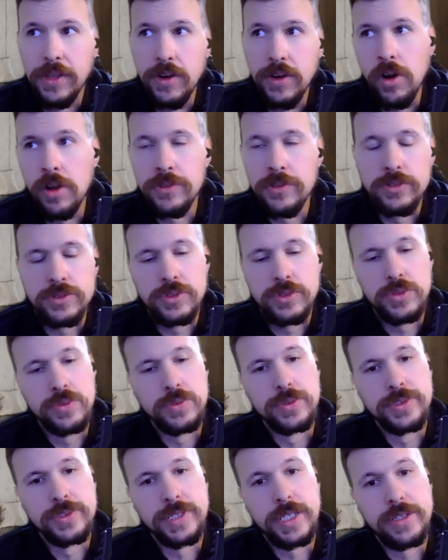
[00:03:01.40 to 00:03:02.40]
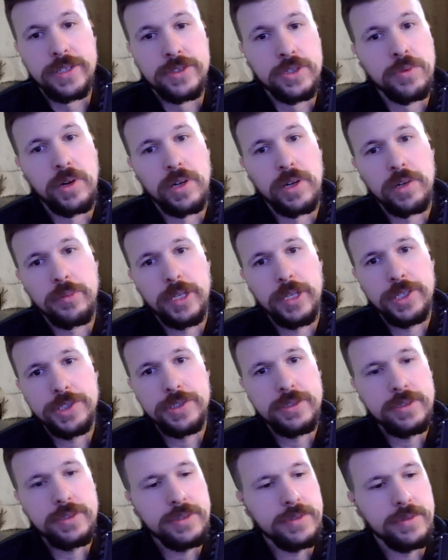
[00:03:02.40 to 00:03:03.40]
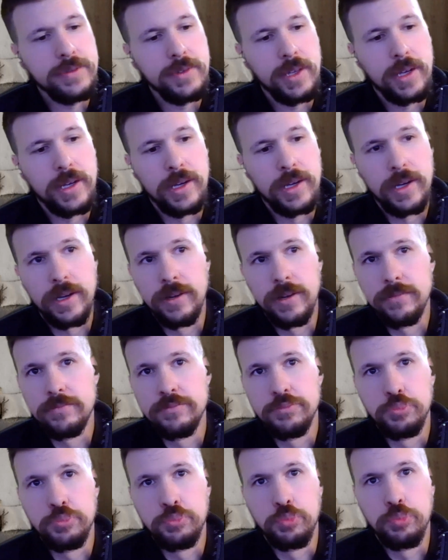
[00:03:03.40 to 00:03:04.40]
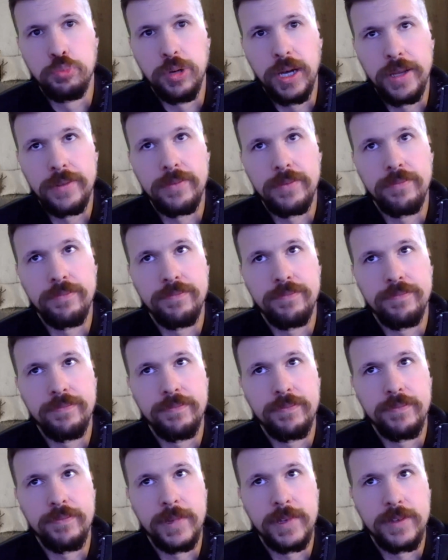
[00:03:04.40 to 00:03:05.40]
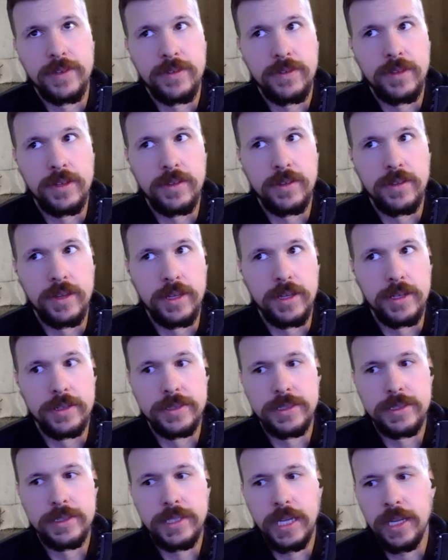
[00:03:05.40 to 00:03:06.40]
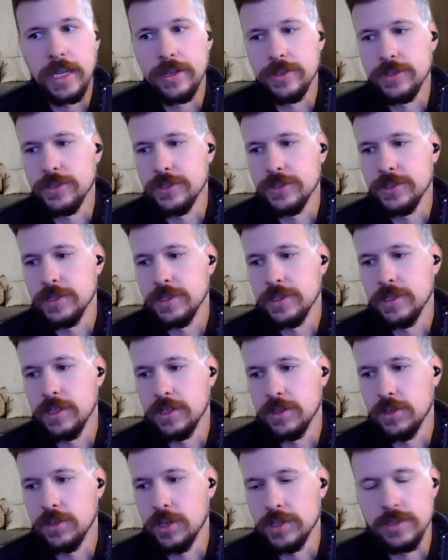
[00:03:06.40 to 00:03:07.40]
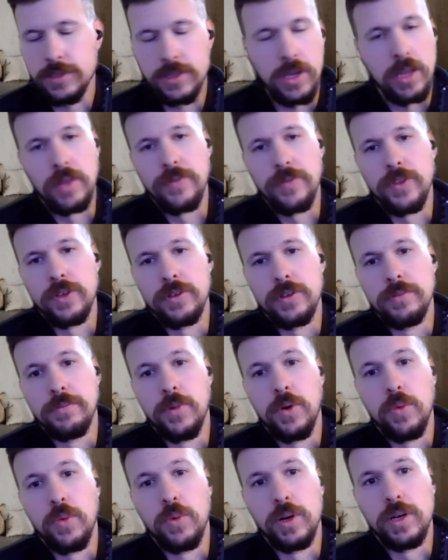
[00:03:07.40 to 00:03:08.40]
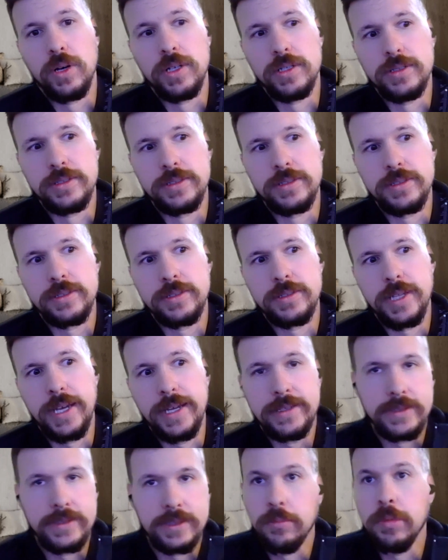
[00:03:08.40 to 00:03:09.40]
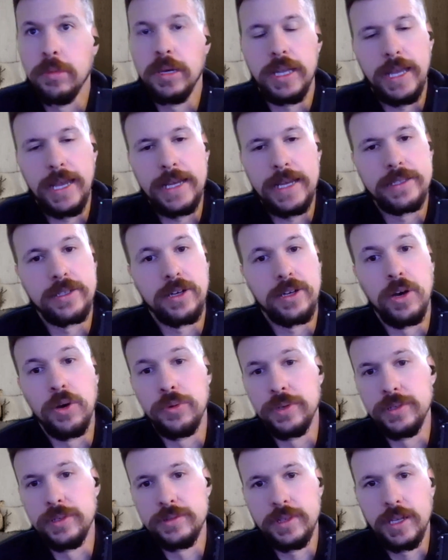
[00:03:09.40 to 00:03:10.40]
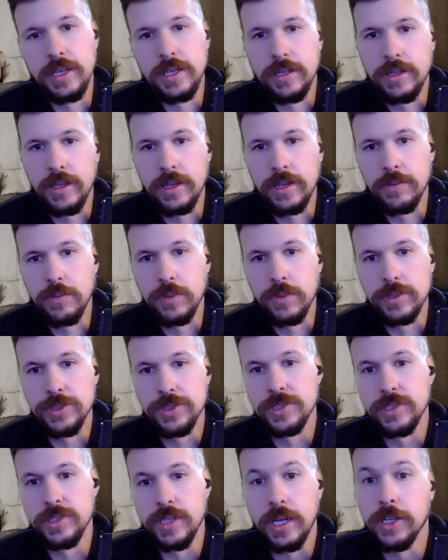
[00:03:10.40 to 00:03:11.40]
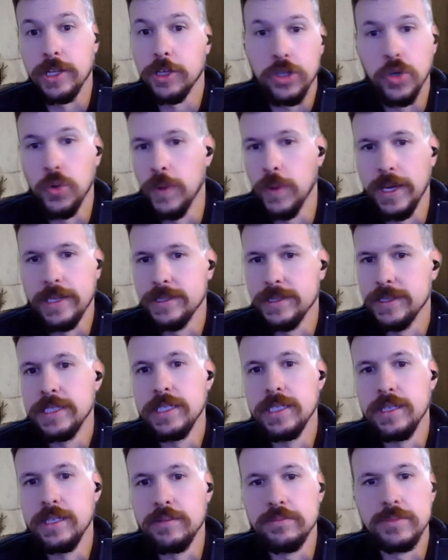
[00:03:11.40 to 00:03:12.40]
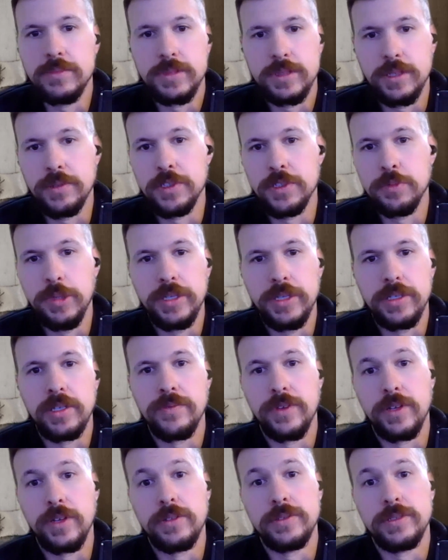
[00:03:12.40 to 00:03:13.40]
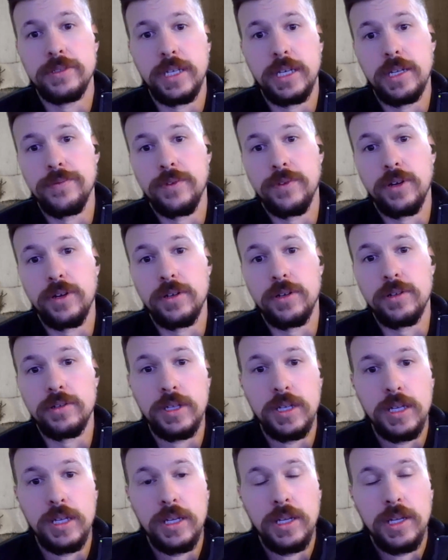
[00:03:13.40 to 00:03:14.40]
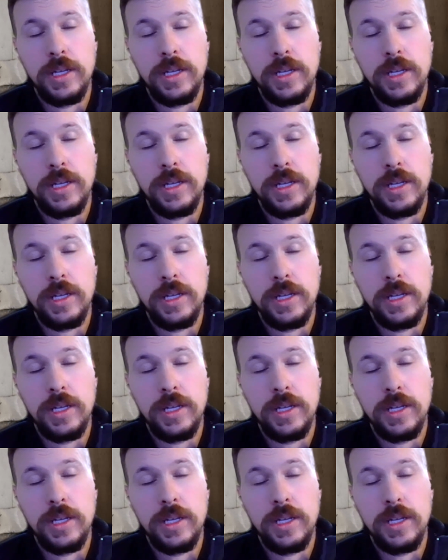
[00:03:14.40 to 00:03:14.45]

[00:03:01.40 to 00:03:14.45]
there are other tools that do automation, but the standard across all of them was that somebody had to own it, and there was just not a QA team, so to speak, of inside of our,